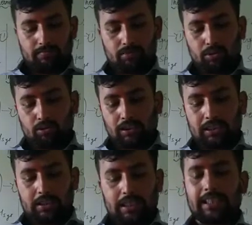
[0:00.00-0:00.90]
So you
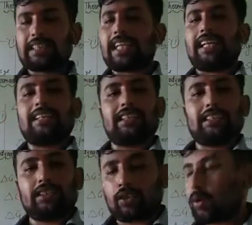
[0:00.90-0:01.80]
can understand that
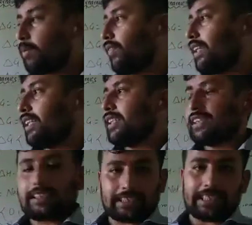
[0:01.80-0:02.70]
entropy will
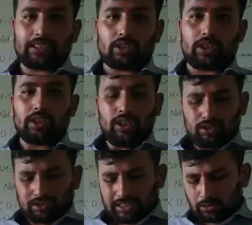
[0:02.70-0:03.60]
increase only. So
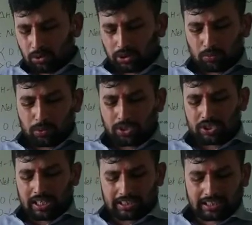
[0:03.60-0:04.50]
this was a question
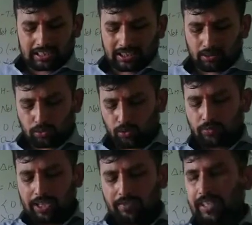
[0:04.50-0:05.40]
I think that you know
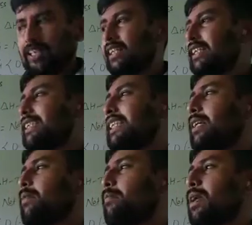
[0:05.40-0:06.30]
very well. See,
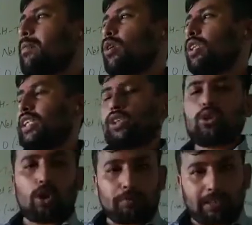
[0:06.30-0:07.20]
remember about the
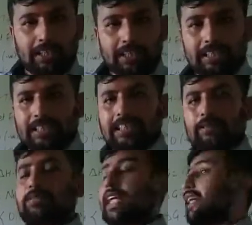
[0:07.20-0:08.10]
entropy,
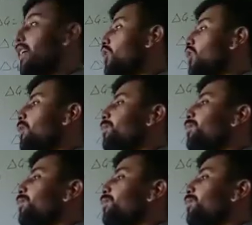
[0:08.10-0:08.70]
Gibbs energy